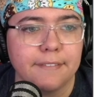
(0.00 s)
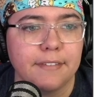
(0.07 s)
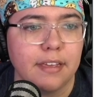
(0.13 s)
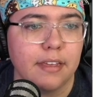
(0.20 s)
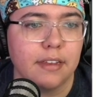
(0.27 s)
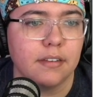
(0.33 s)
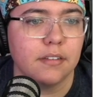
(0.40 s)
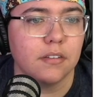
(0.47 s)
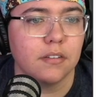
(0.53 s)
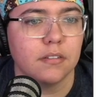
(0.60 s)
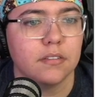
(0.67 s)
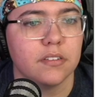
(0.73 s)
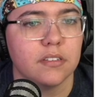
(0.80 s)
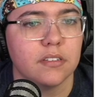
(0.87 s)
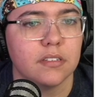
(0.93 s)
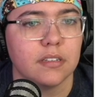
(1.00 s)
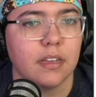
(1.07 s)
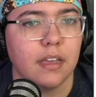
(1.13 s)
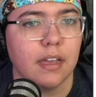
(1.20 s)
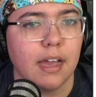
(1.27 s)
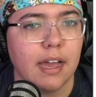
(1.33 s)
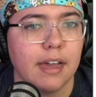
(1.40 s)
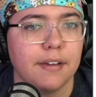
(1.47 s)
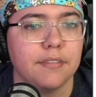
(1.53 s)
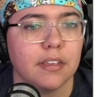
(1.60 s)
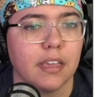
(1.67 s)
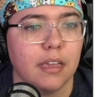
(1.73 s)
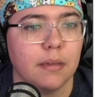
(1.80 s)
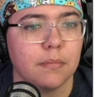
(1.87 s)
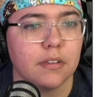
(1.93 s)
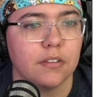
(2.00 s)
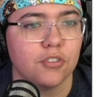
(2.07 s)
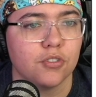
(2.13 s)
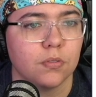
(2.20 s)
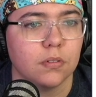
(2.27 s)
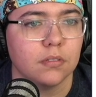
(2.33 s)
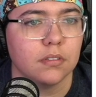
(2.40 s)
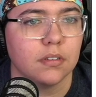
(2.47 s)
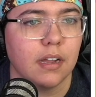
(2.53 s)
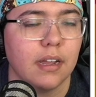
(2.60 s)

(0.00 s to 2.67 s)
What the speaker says: it have the game controller.